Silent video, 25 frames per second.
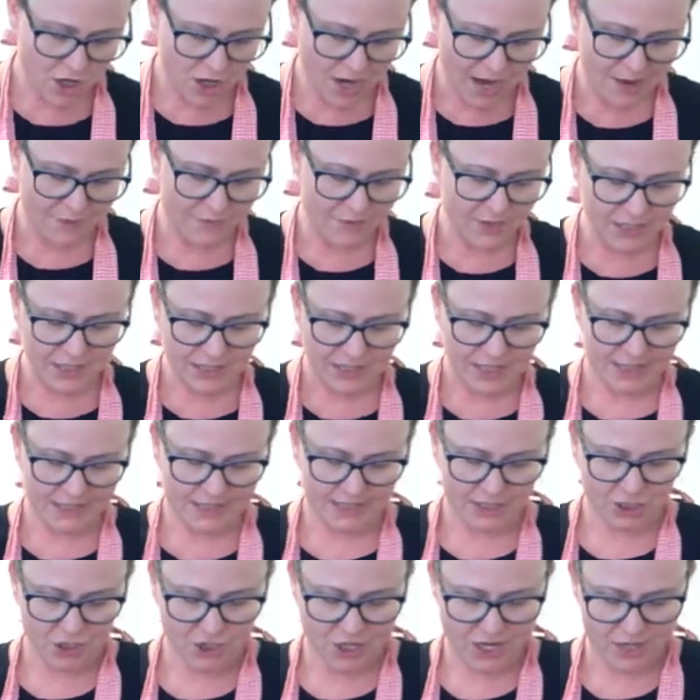I really like the
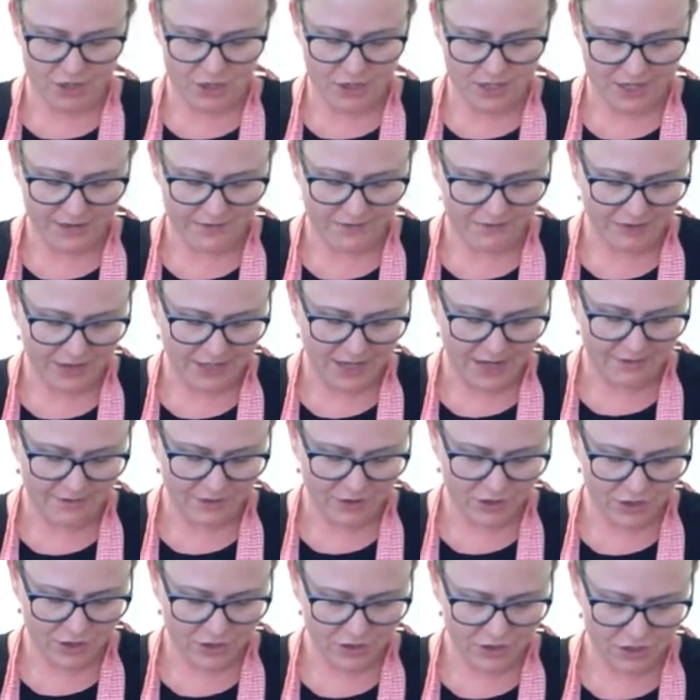cheddar-y
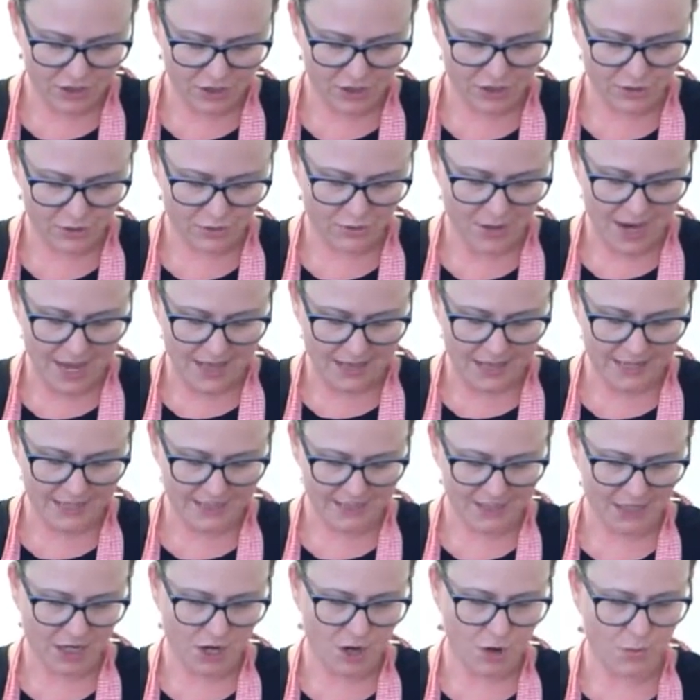flavor, so I like
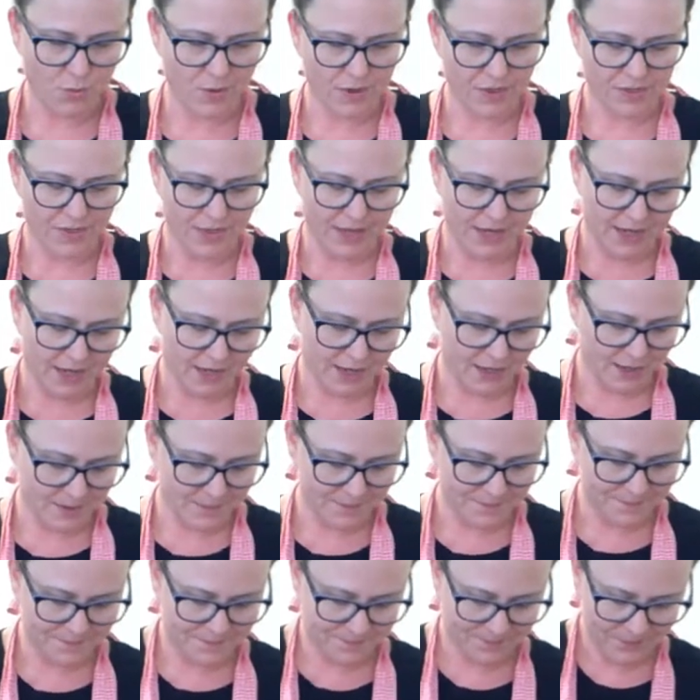to go with like a
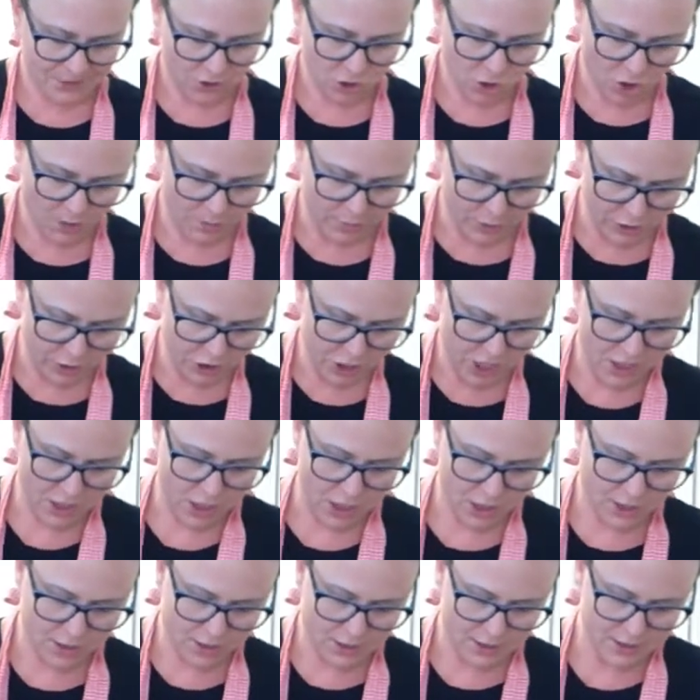sharper
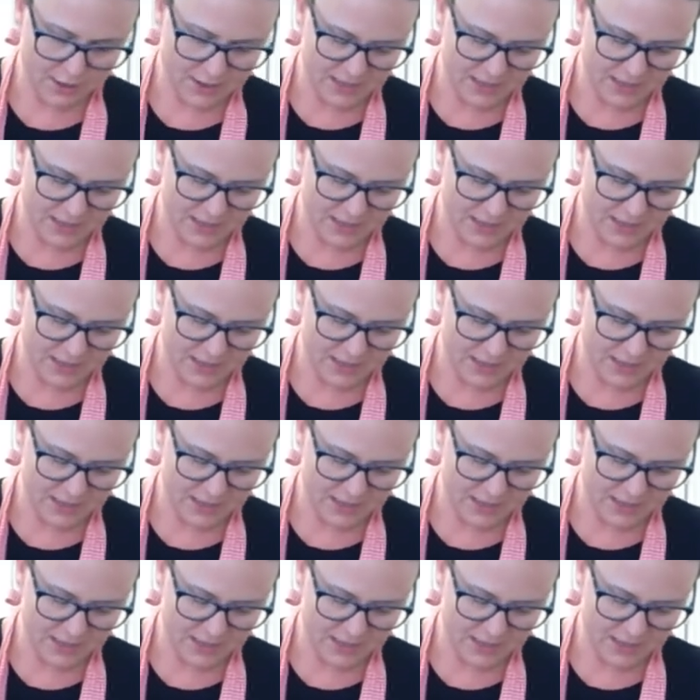cheddar.